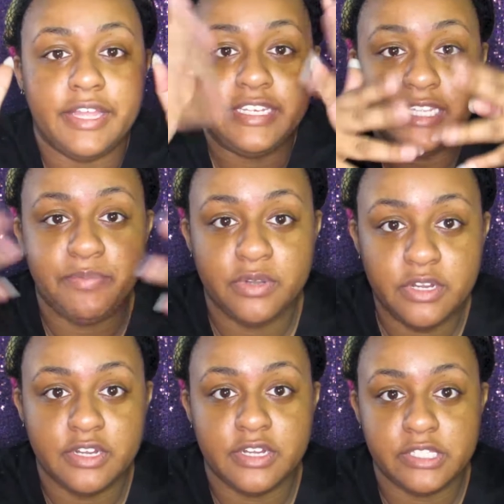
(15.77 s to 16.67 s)

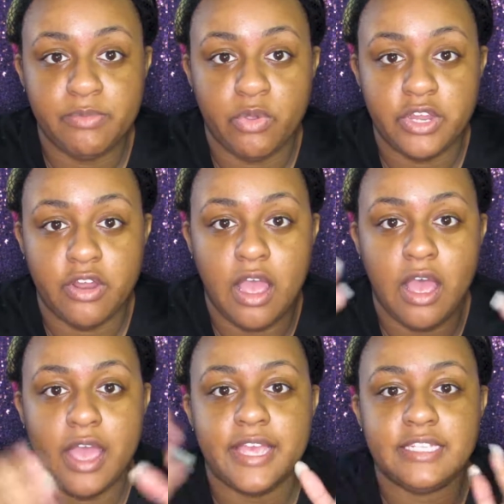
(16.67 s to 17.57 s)
deeper, smokier
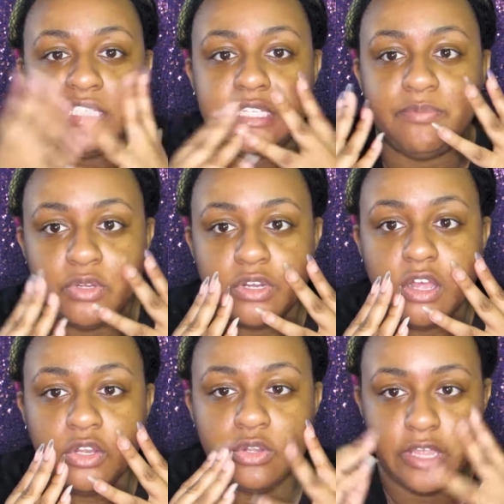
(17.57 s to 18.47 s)
eyes, deeper
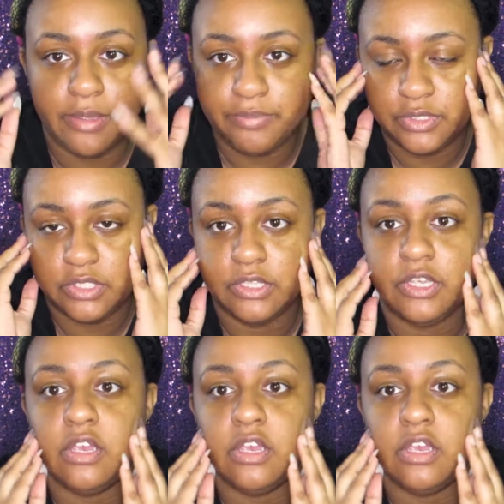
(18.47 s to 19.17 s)
colored lips,